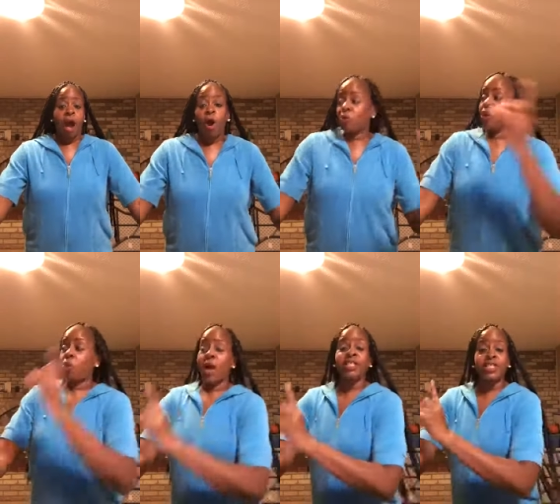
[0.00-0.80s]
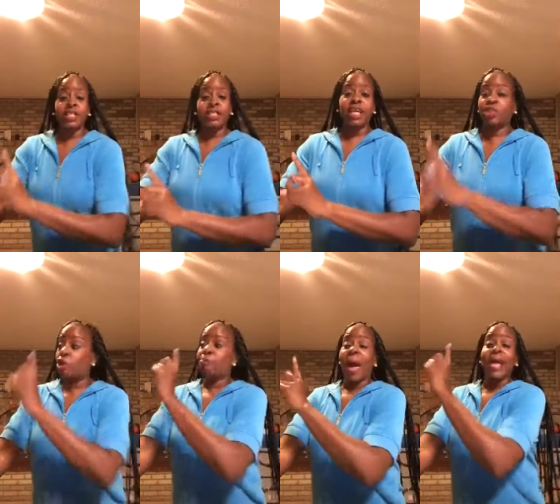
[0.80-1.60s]
Oh, the questions that
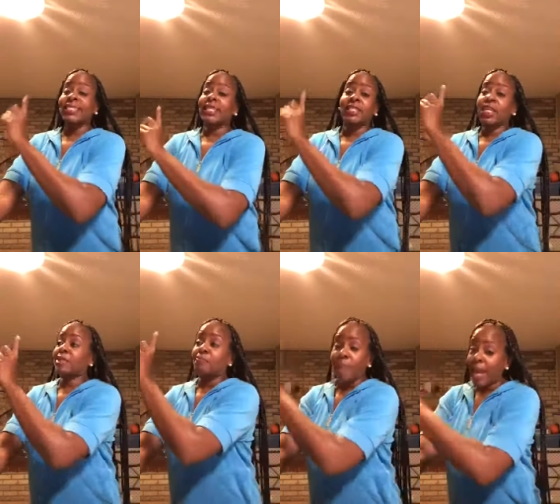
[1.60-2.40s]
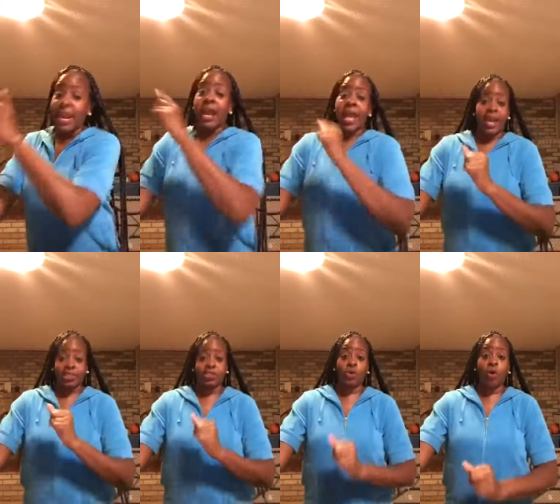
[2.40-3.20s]
your pastor just may not
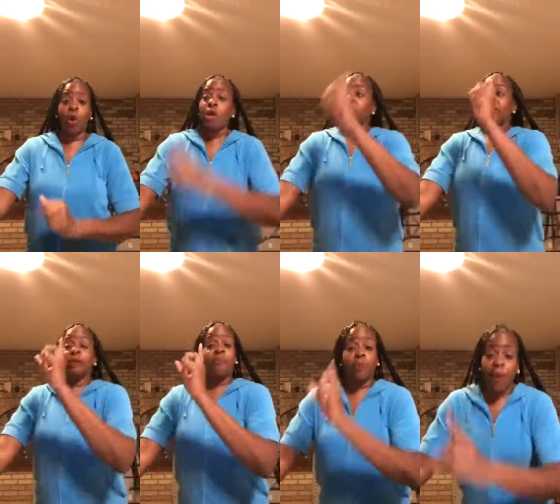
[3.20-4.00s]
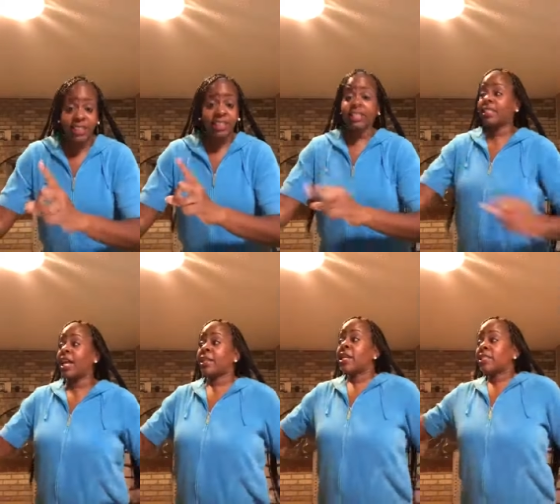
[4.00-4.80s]
ask you, or the questions
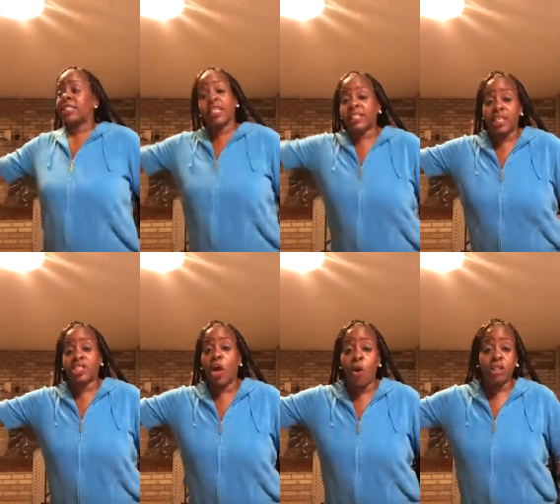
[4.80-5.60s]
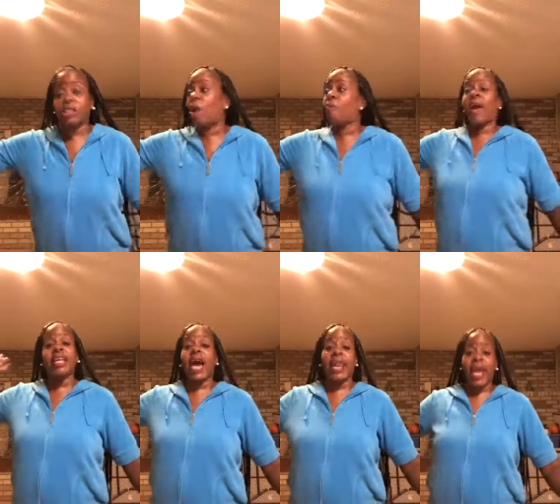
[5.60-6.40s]
that sister so and so may
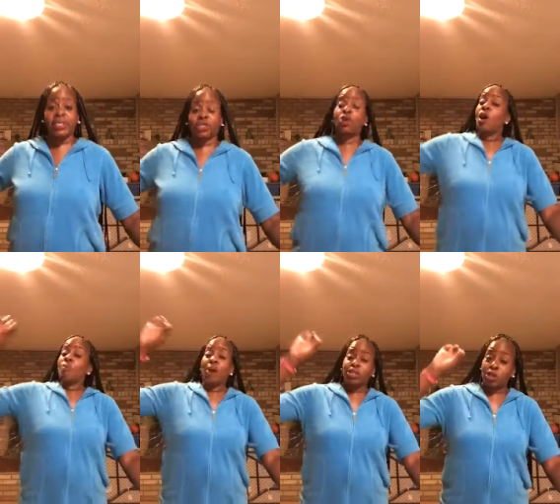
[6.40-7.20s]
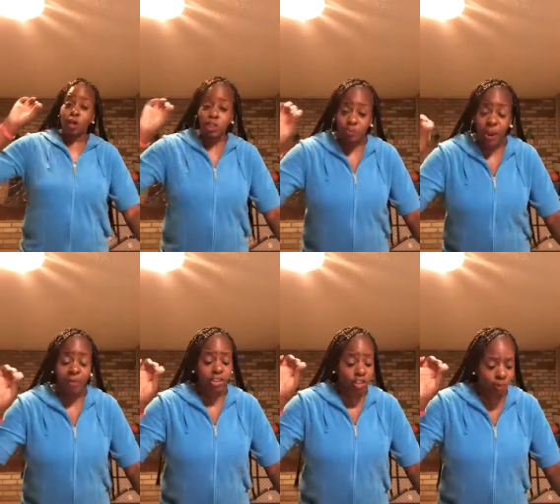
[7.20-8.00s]
not ask you. But your
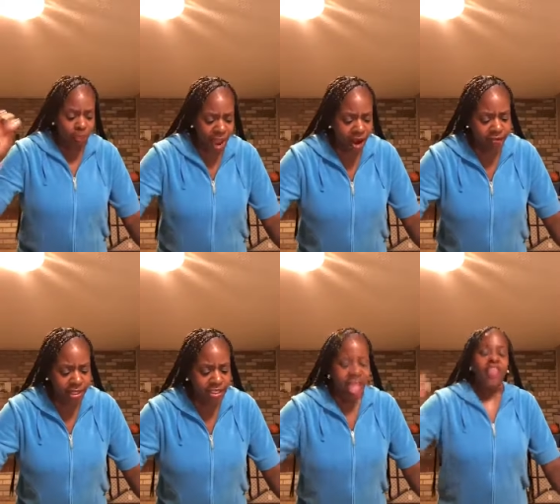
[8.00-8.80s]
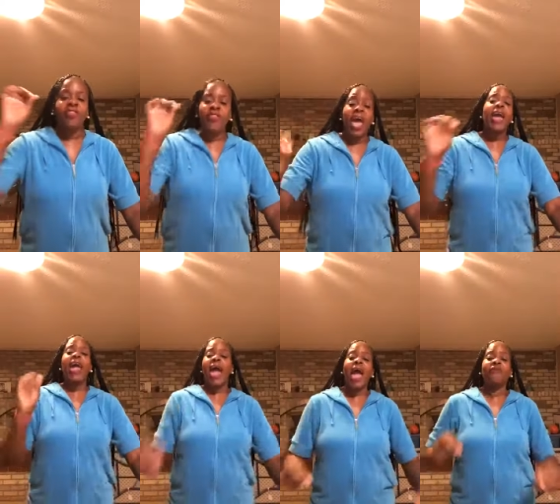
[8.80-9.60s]
spiritual parents, they
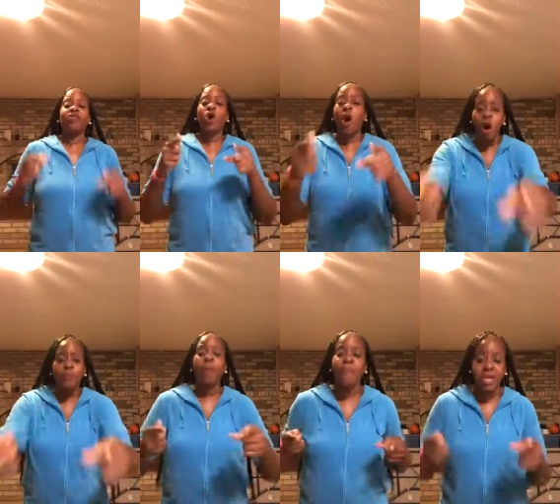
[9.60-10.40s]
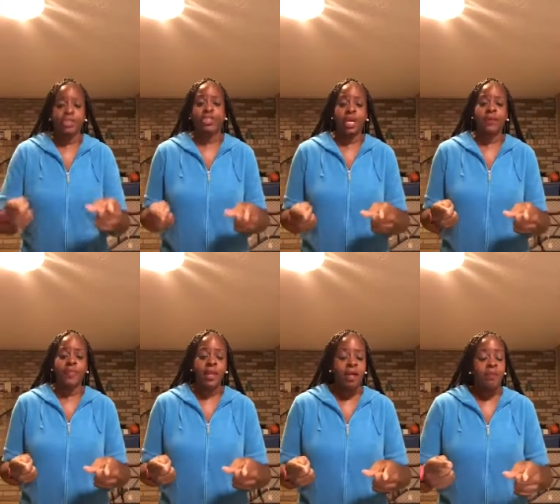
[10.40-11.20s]
have your
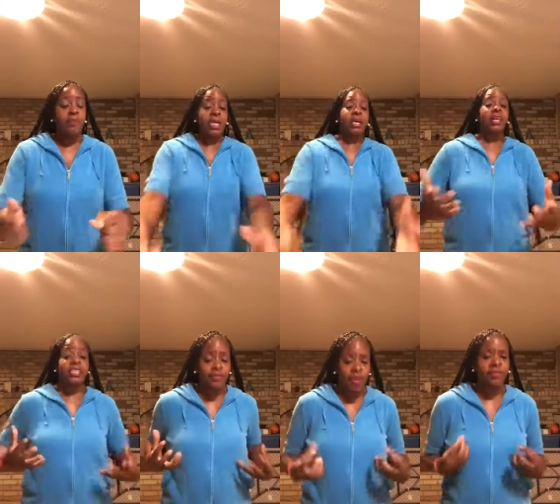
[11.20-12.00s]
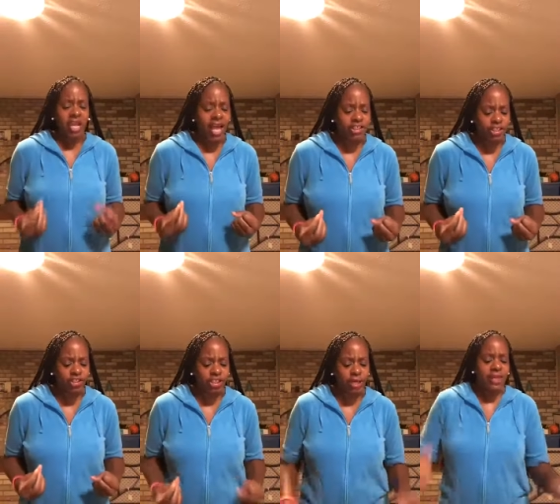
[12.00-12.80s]
permission because of the
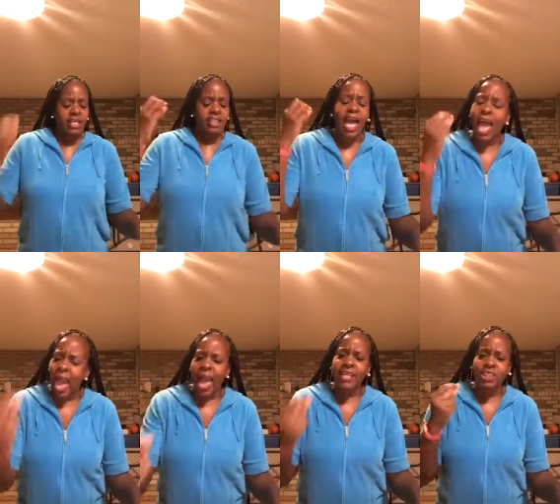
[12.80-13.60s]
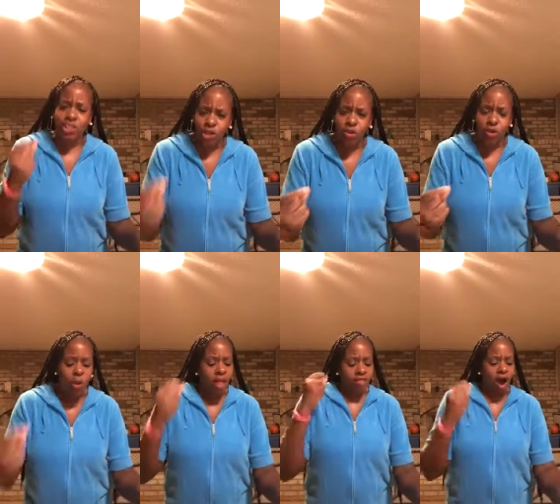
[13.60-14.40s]
relationship to ask
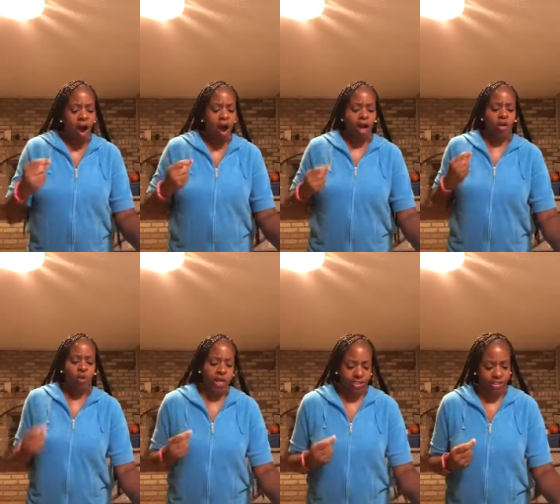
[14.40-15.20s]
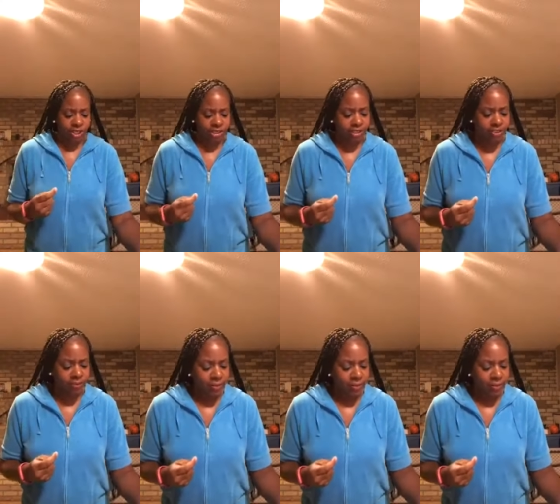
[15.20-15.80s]
you the hard questions